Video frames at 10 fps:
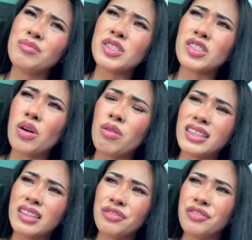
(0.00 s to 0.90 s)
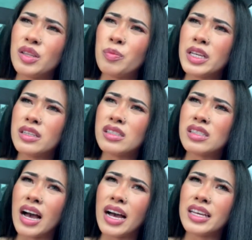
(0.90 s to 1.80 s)
So at the
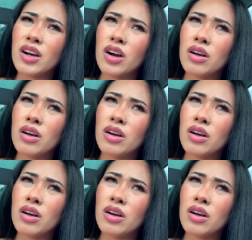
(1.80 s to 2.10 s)
Philippines, I